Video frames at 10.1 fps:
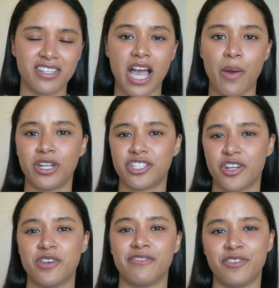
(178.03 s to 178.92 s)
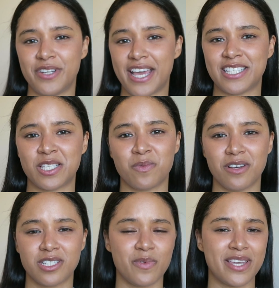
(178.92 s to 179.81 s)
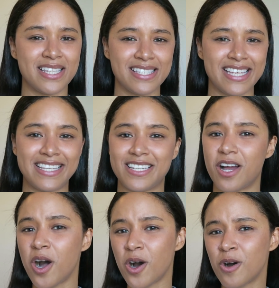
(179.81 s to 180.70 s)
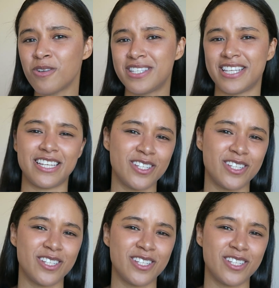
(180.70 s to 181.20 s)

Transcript: I want to show you a few days as well, so we can see, did it hold, did it